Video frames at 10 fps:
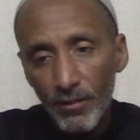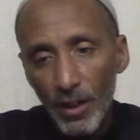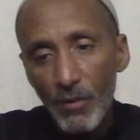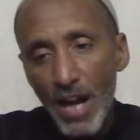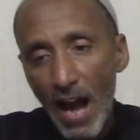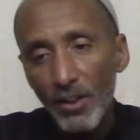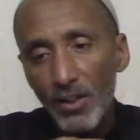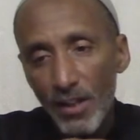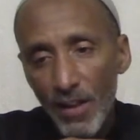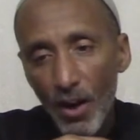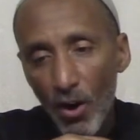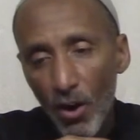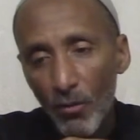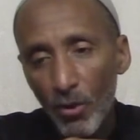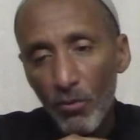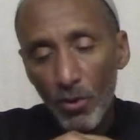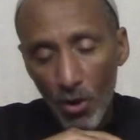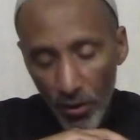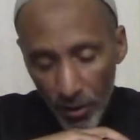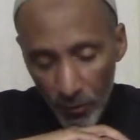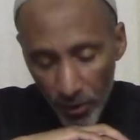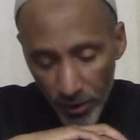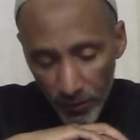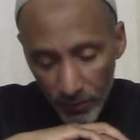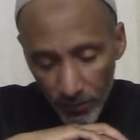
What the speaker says: in reality they are, what do we call them really?